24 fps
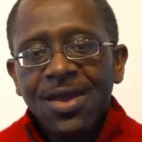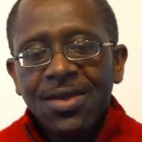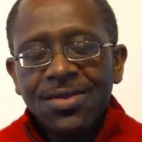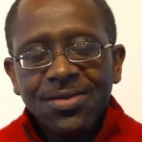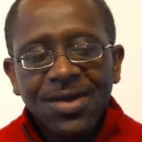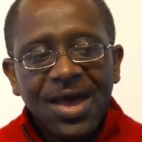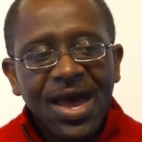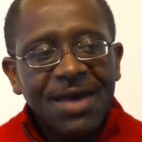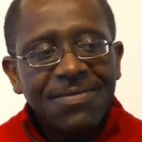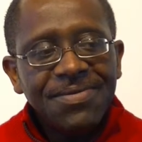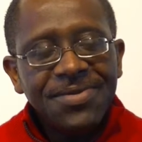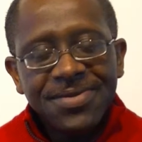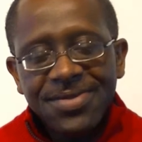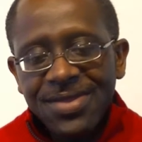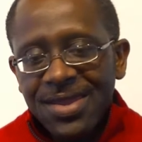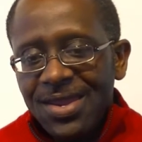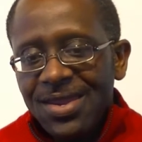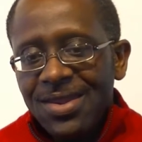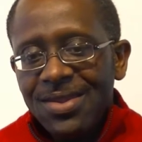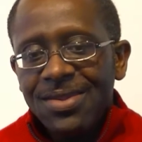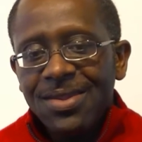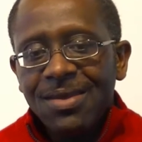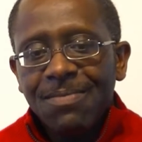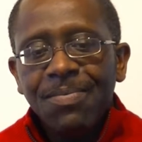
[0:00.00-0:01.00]
So I've
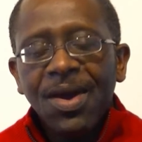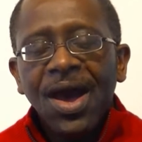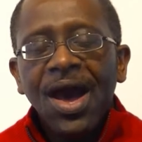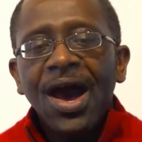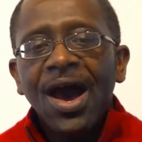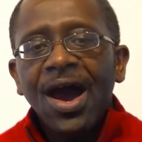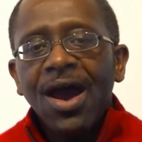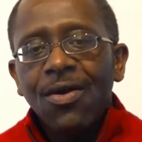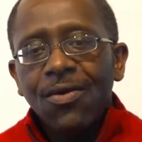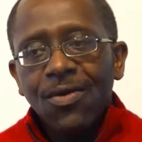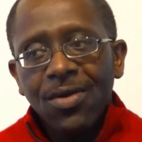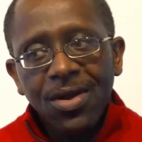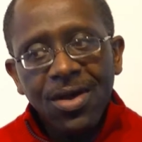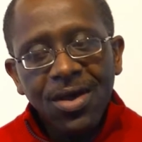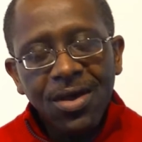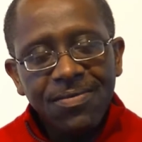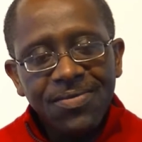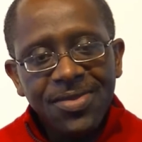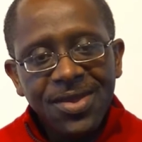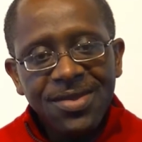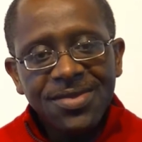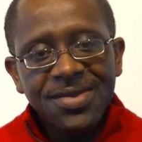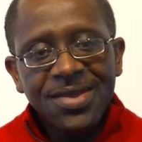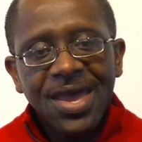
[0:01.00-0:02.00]
seen the power
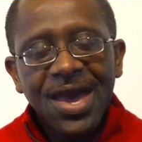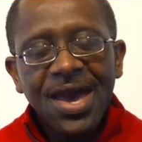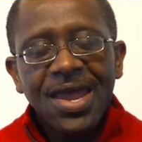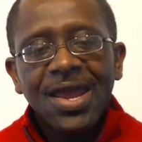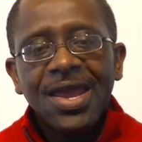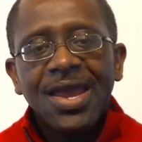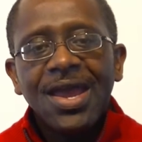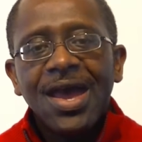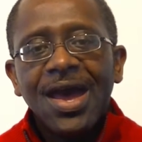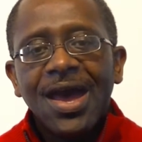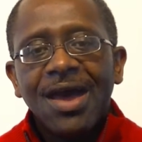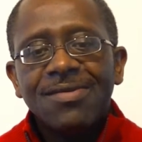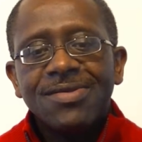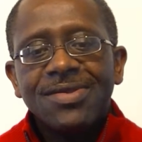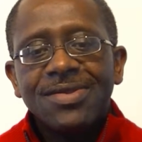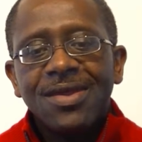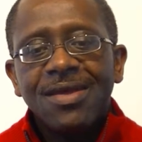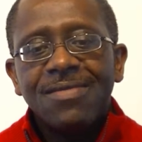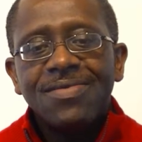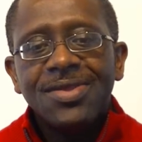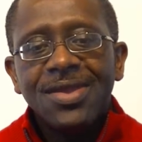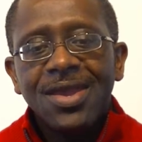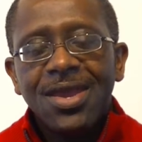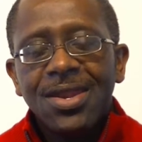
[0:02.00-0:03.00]
of these kind of
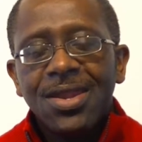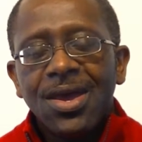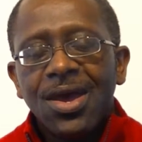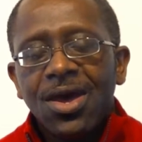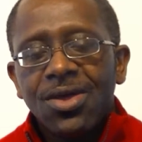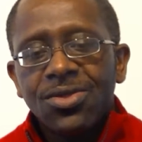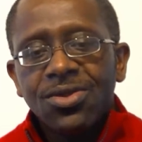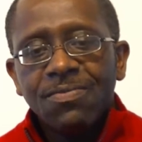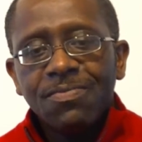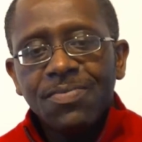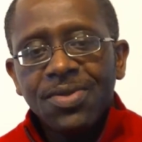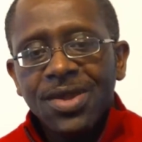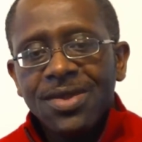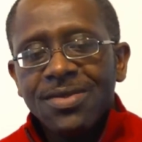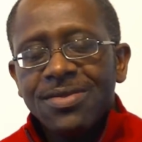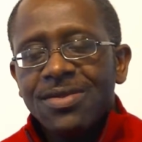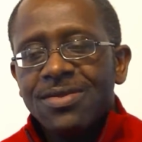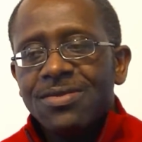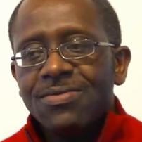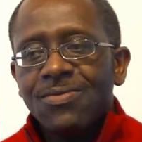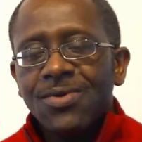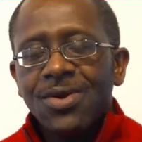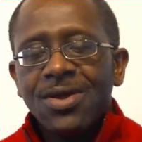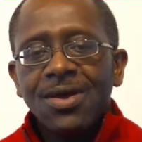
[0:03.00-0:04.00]
concepts in other
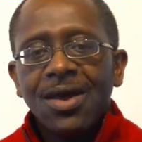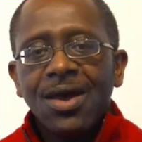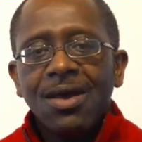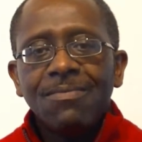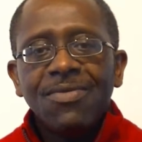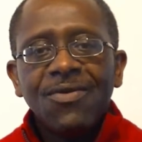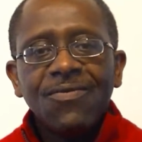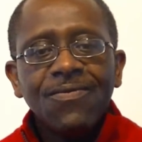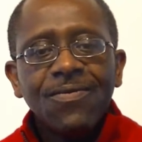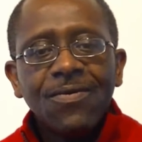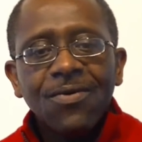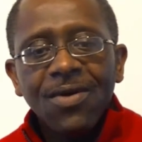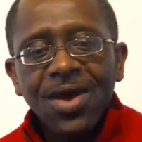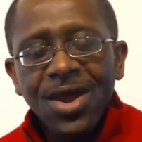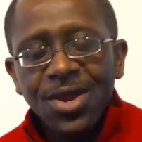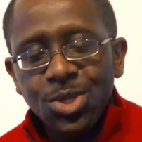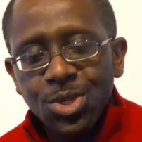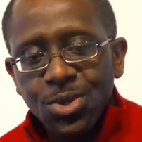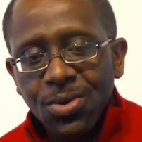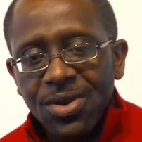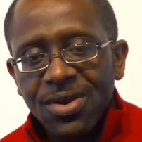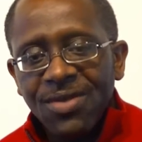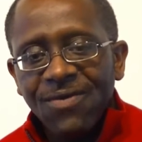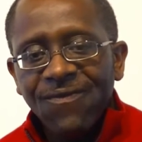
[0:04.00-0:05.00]
places before I
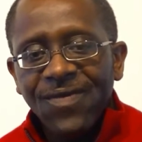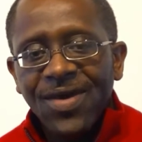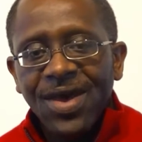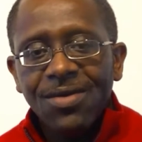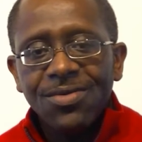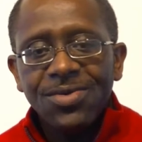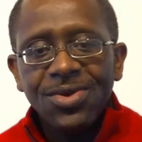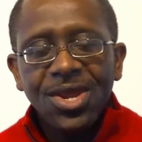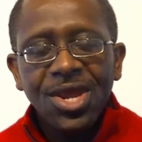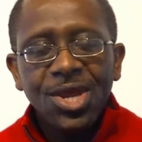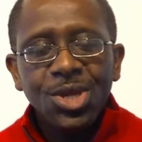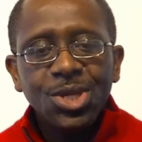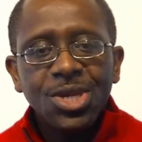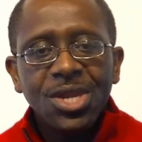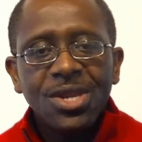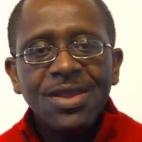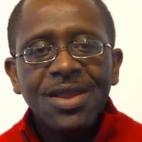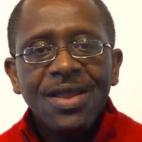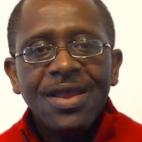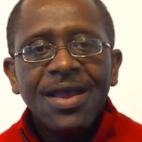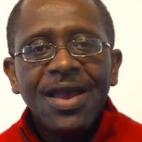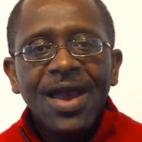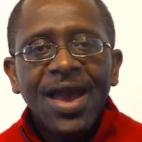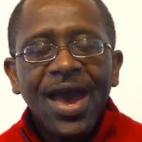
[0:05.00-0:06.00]
joined the foundation,
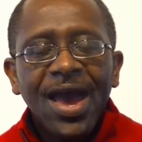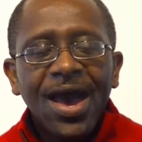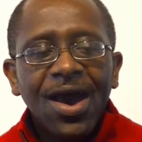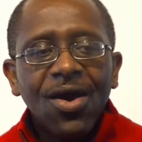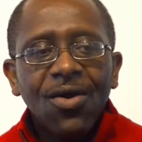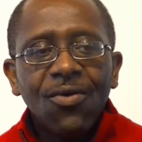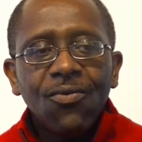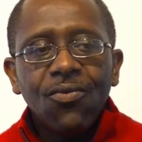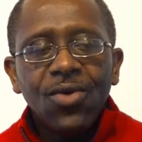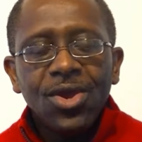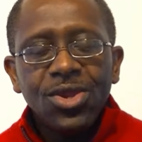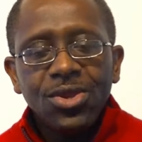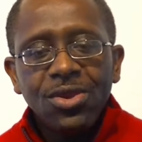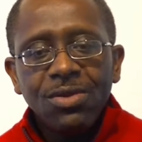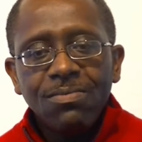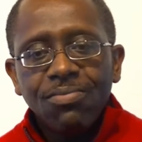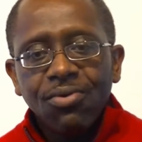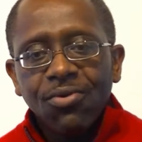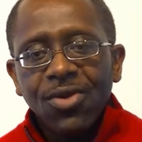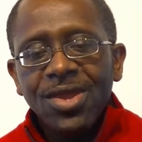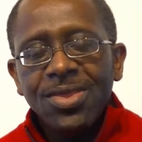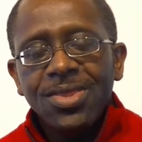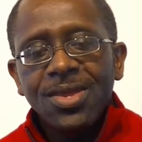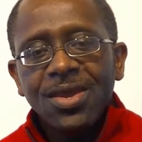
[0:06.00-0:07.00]
how when you
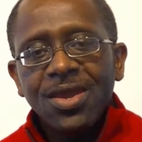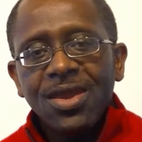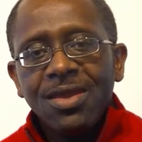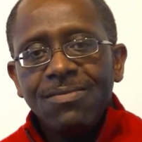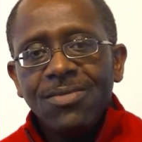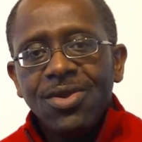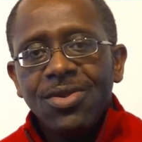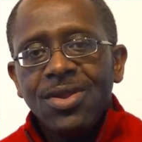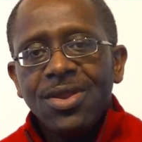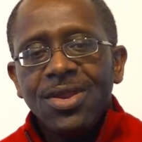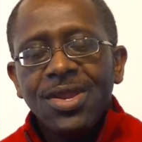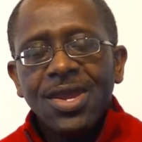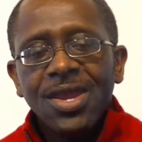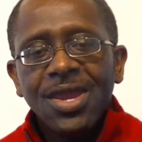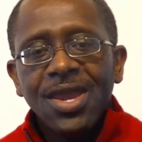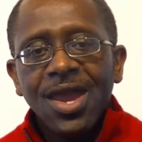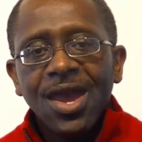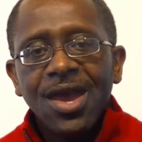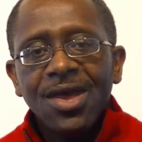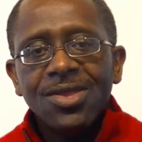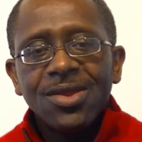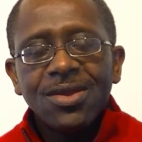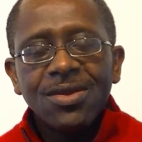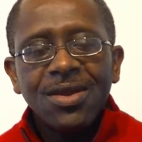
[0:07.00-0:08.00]
bring the community
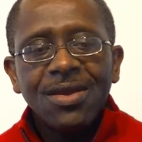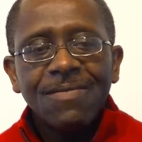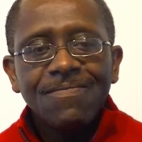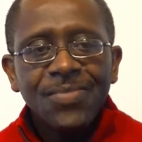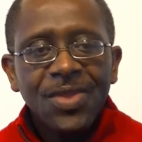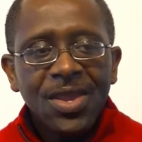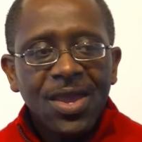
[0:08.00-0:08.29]
together,